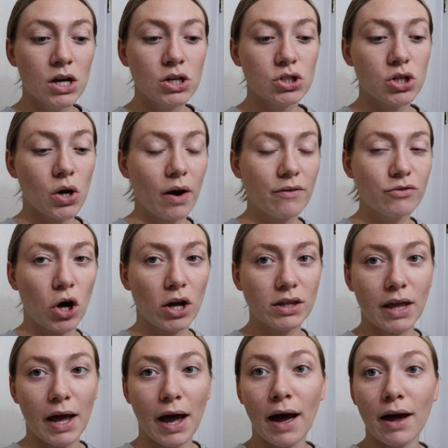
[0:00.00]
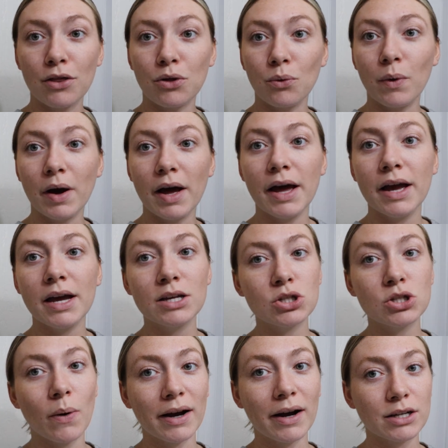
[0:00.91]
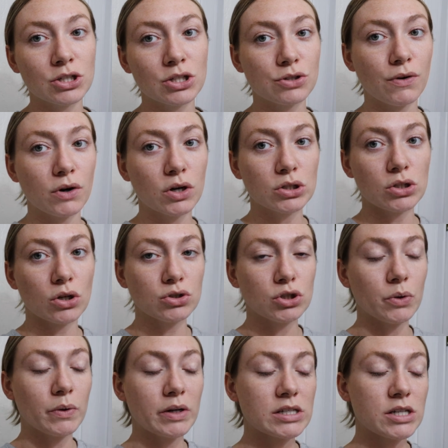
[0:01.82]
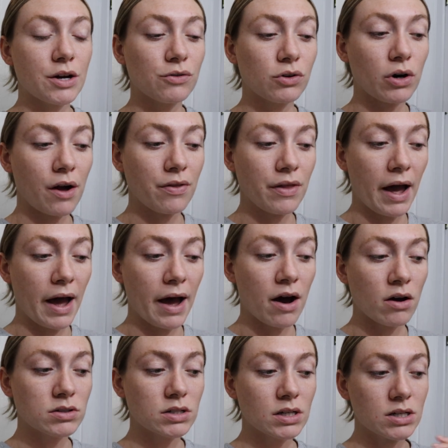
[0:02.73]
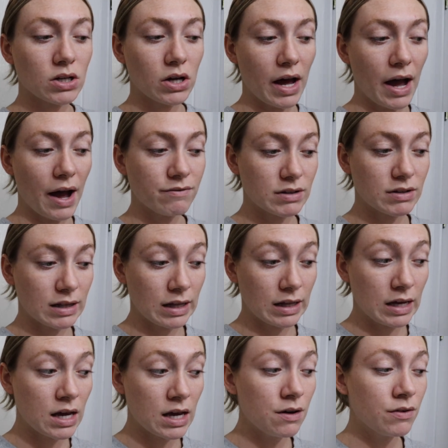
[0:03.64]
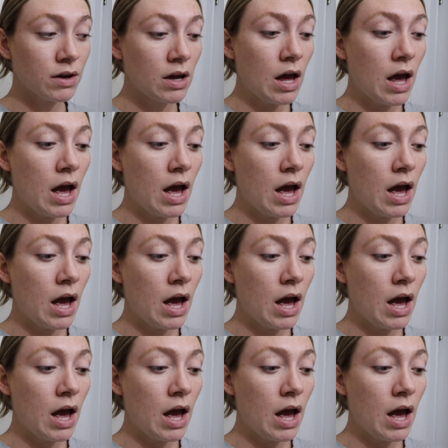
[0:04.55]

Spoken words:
So I've got that out of the way so I can just focus on doing stuff around the house until I have to leave.